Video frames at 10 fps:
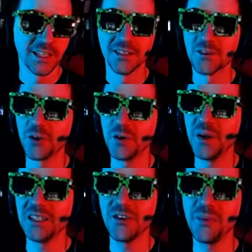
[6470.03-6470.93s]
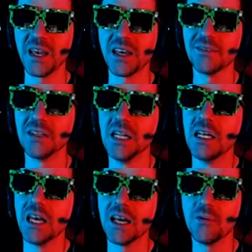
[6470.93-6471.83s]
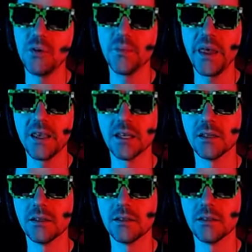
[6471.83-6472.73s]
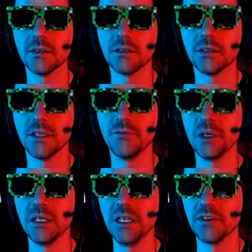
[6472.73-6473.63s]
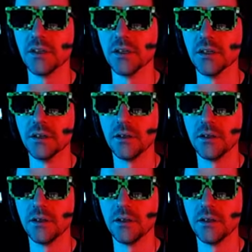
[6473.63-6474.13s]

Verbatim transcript: Shorty Pants, you behave. It won't make it if we leave it here.